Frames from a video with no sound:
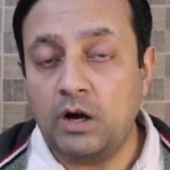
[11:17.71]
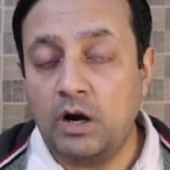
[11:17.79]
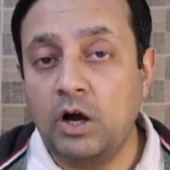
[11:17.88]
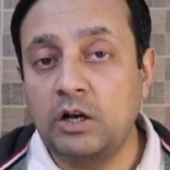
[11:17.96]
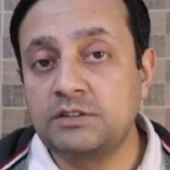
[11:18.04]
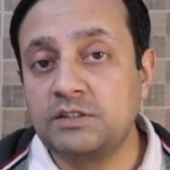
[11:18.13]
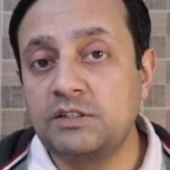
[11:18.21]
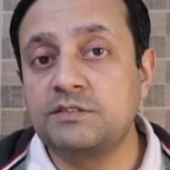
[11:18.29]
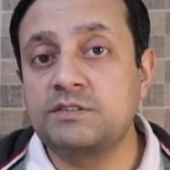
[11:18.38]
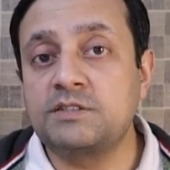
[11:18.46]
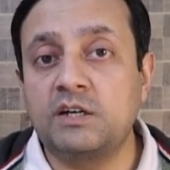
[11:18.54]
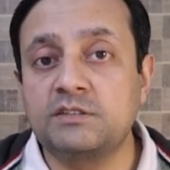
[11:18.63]
All these
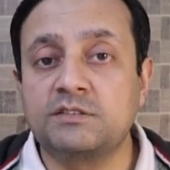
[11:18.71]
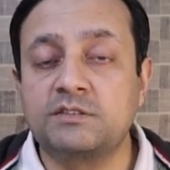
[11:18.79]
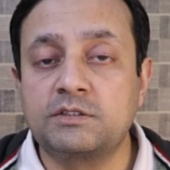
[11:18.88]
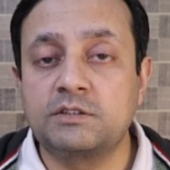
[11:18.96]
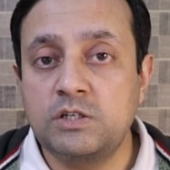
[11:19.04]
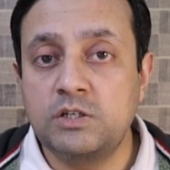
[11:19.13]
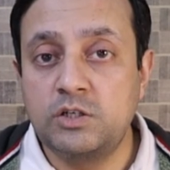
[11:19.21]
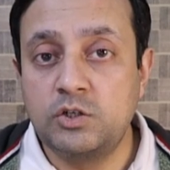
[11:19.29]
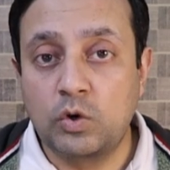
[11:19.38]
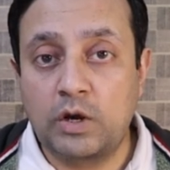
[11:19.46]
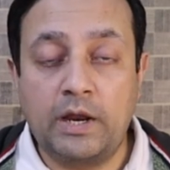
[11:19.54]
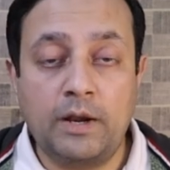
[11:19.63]
tasks you
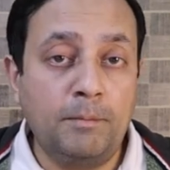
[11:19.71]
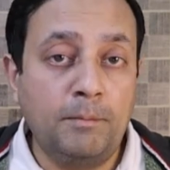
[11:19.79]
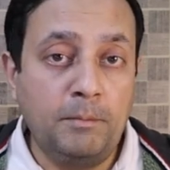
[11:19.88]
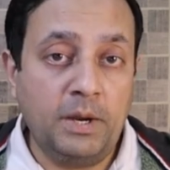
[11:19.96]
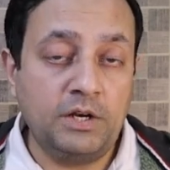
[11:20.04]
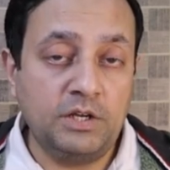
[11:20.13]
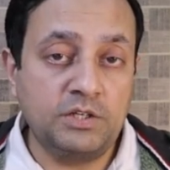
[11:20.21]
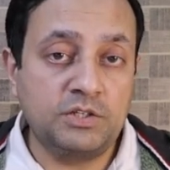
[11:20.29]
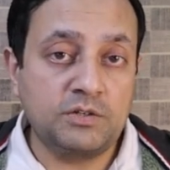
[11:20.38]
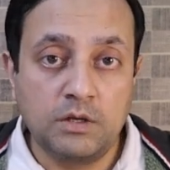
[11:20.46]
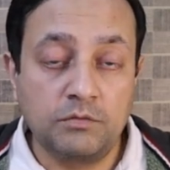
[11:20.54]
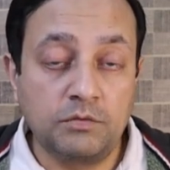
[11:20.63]
can
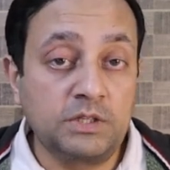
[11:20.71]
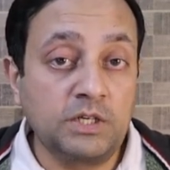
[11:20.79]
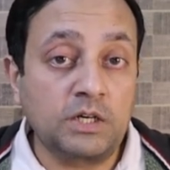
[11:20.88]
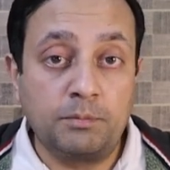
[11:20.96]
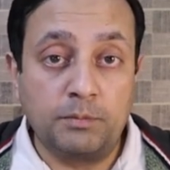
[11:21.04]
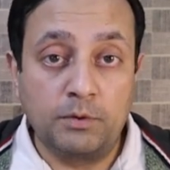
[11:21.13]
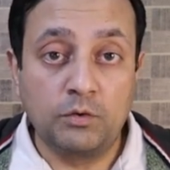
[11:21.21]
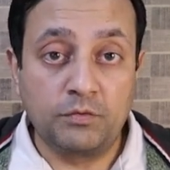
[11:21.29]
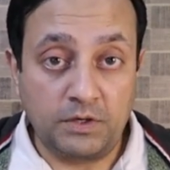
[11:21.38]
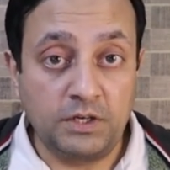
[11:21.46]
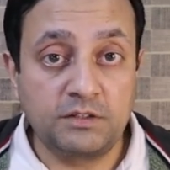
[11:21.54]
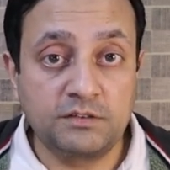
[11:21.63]
manage with a couple of
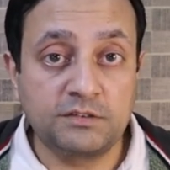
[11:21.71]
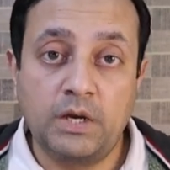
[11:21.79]
clicks.